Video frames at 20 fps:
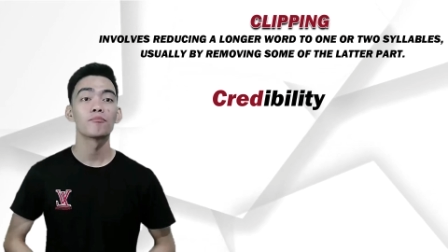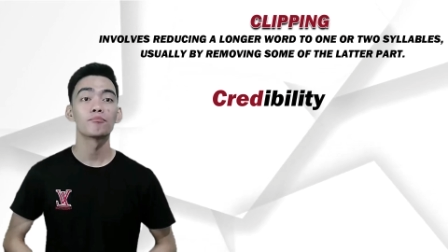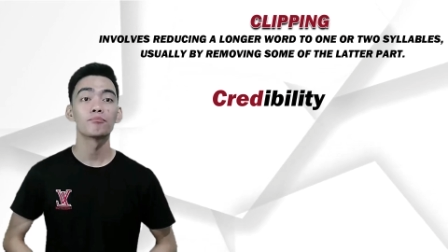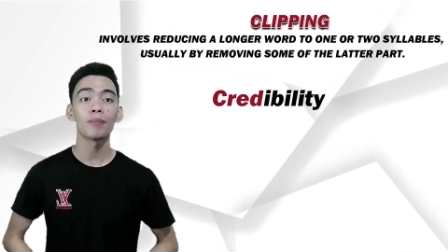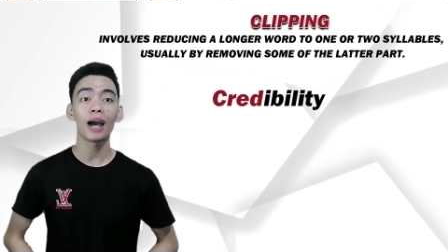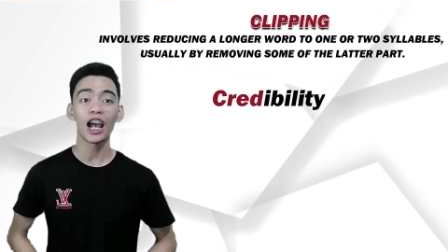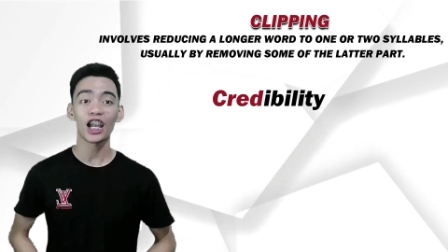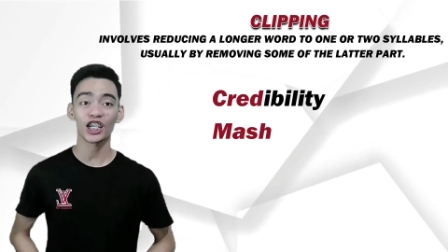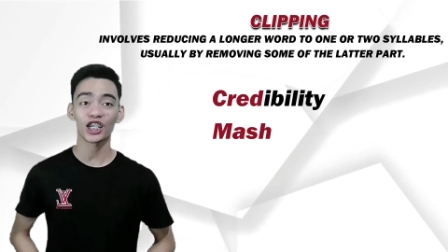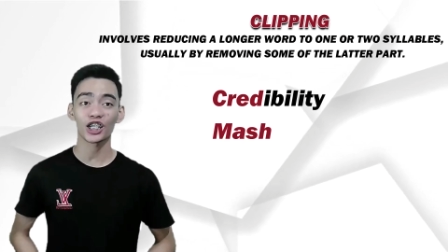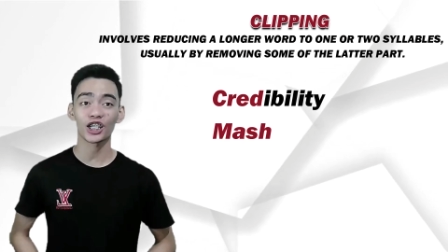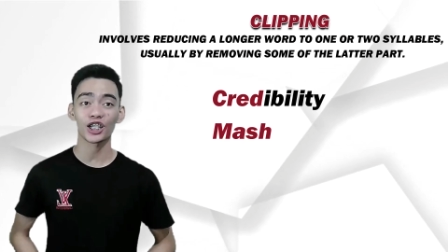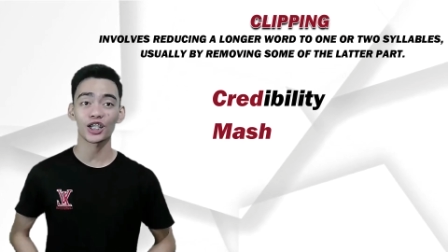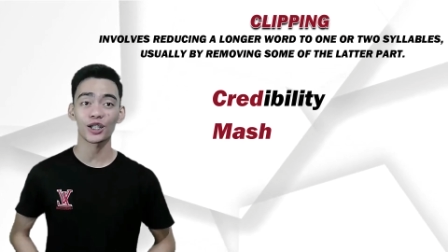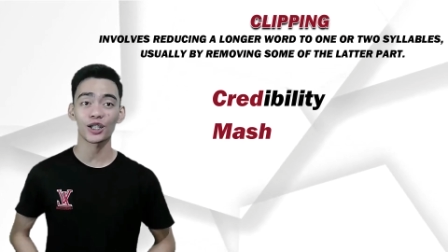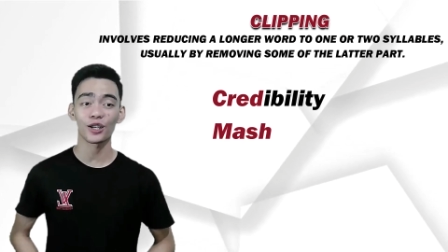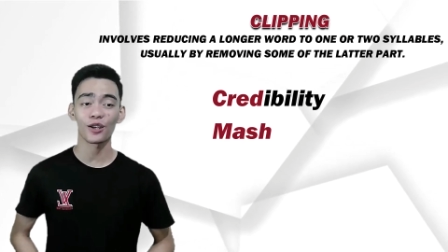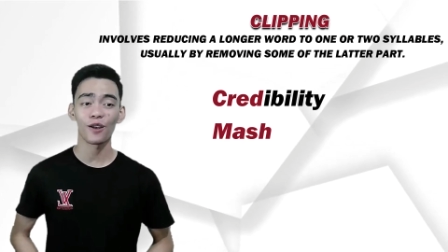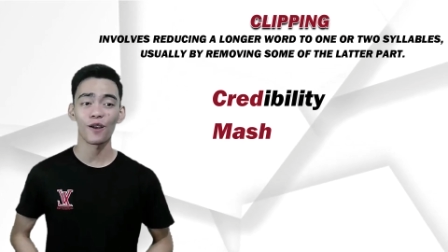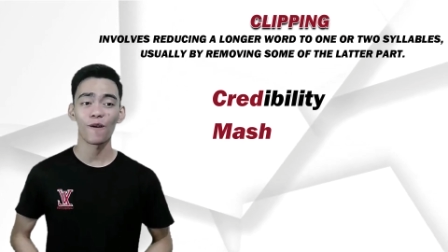
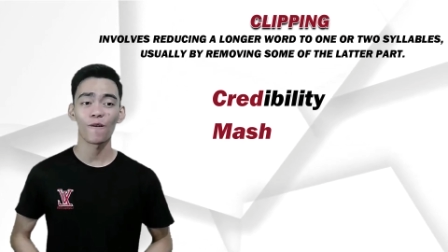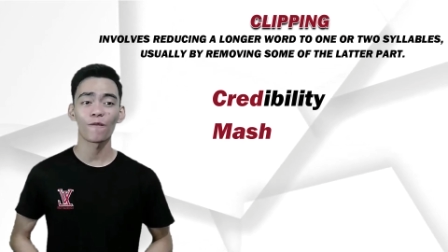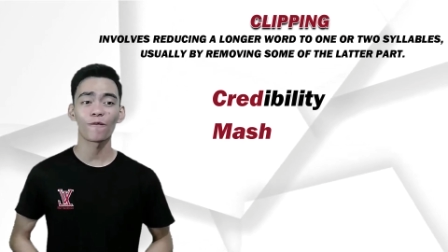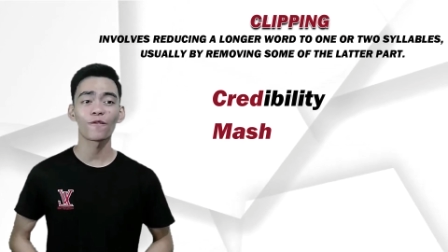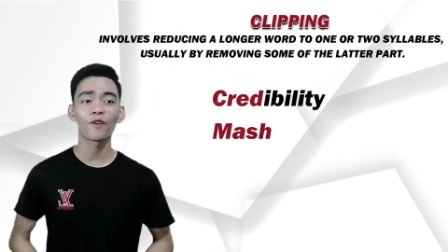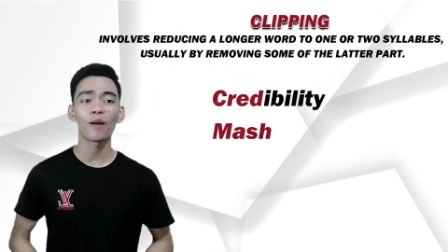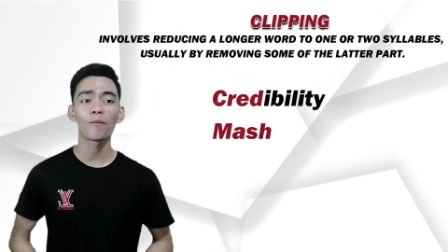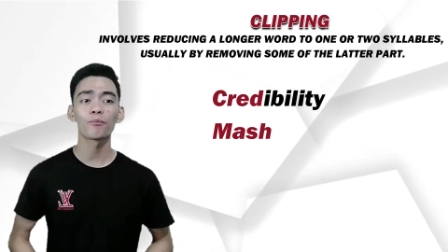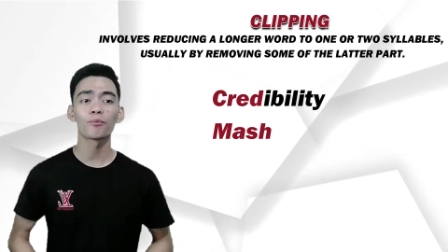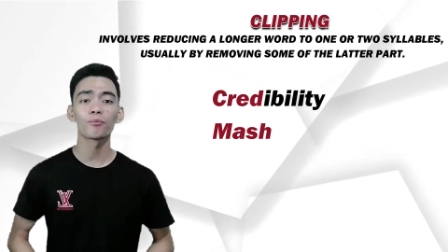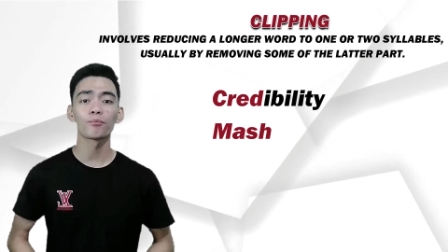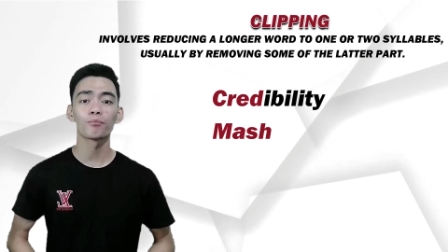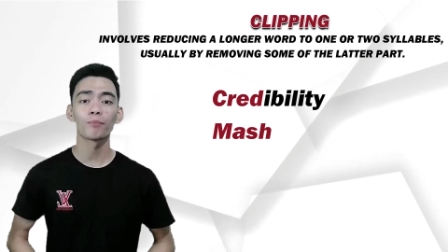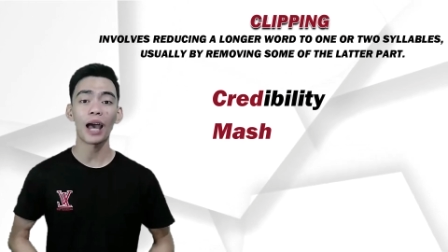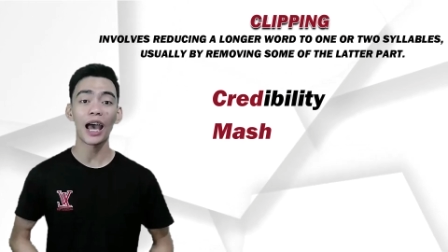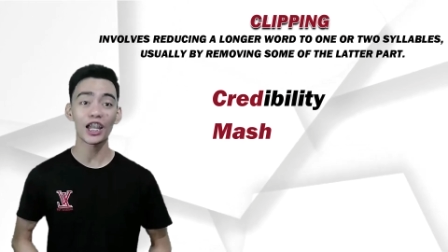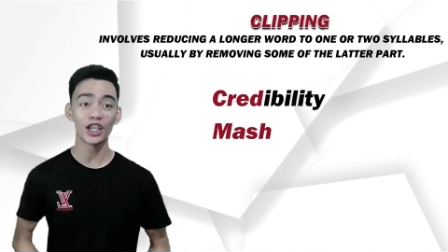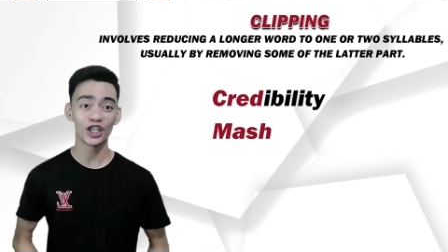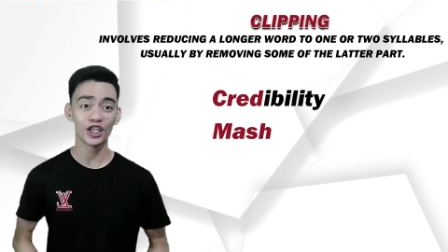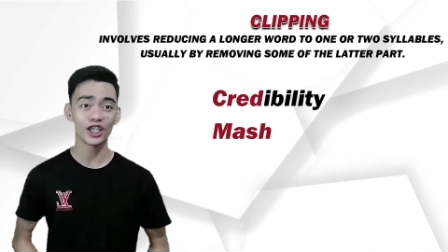Mash, from
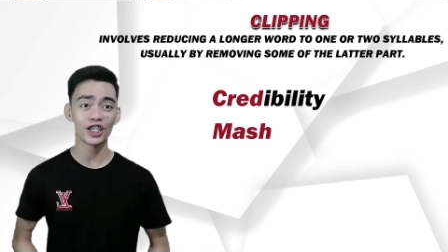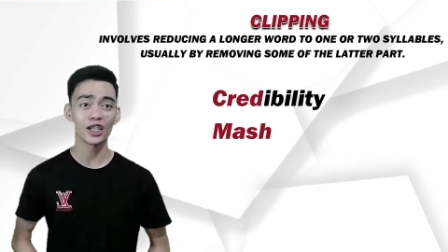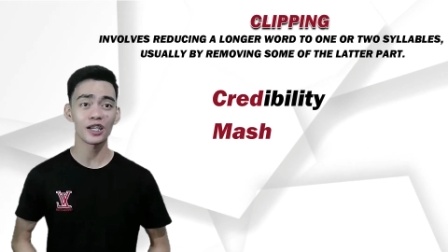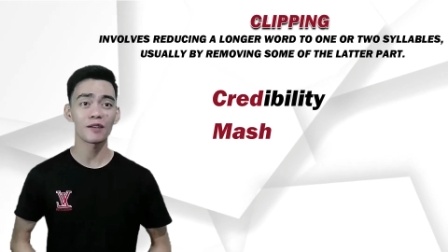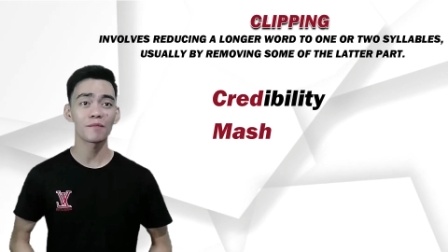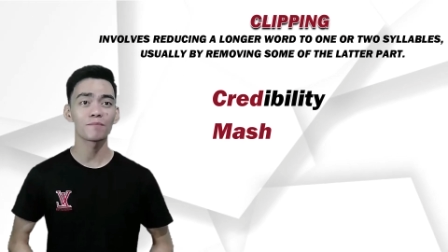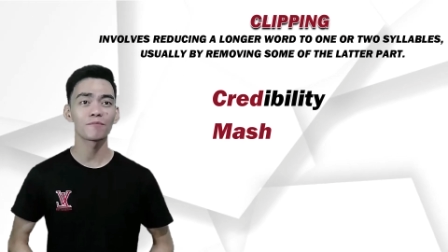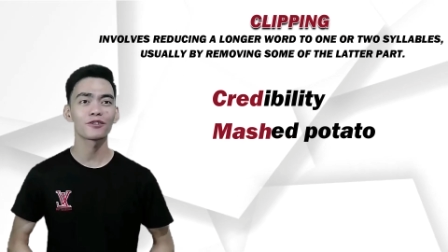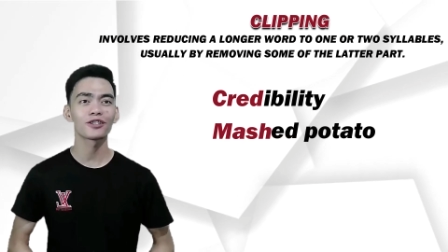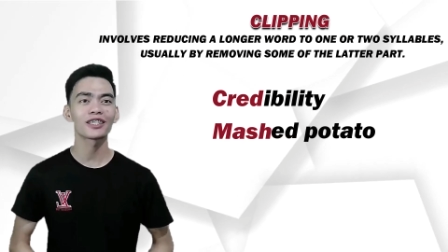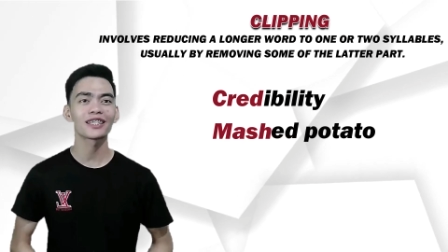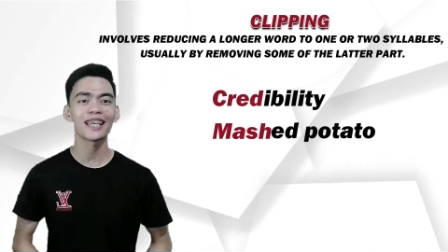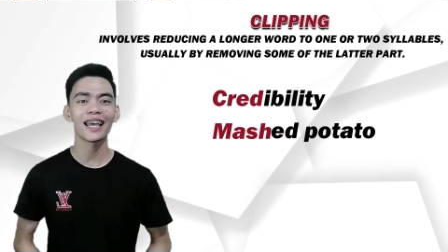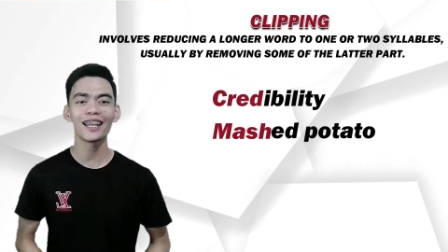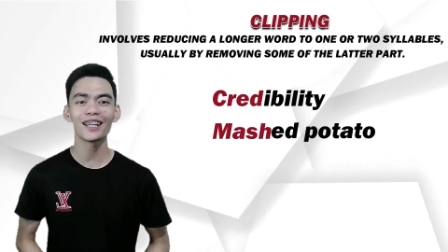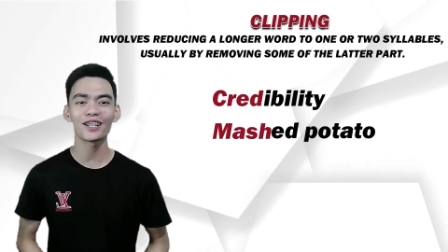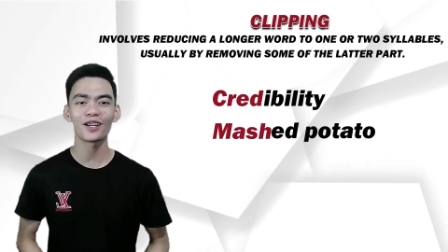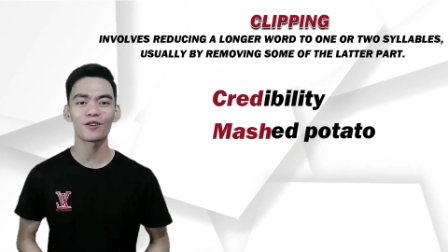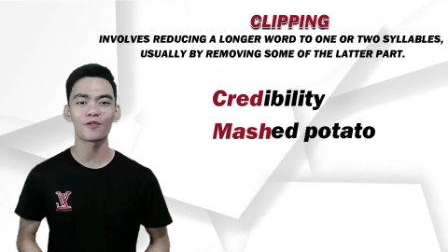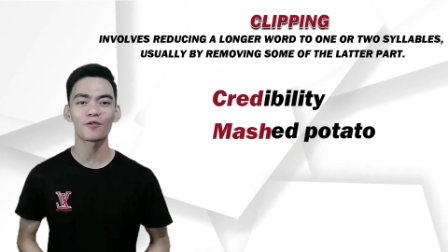mashed
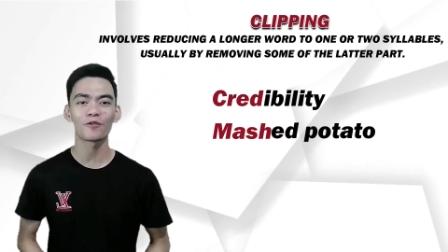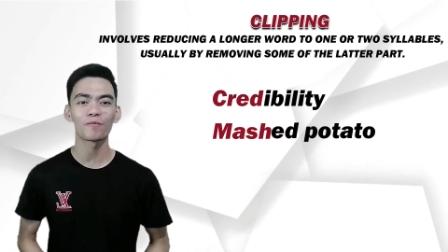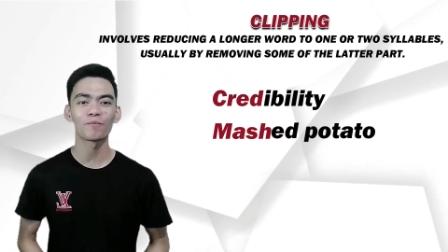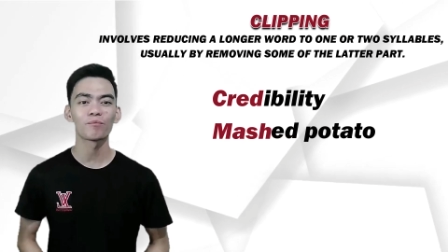potato.